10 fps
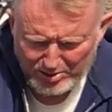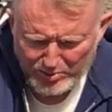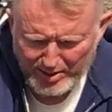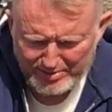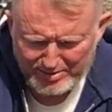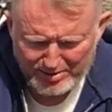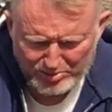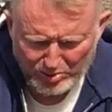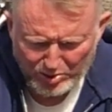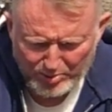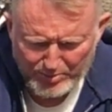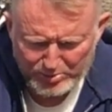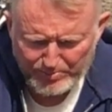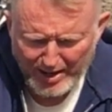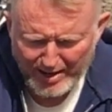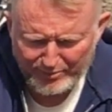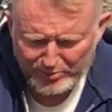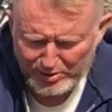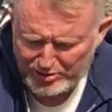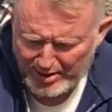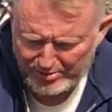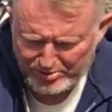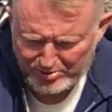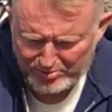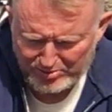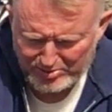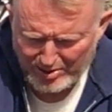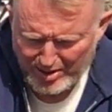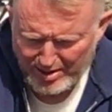locates his or her most behaviorally challenged students,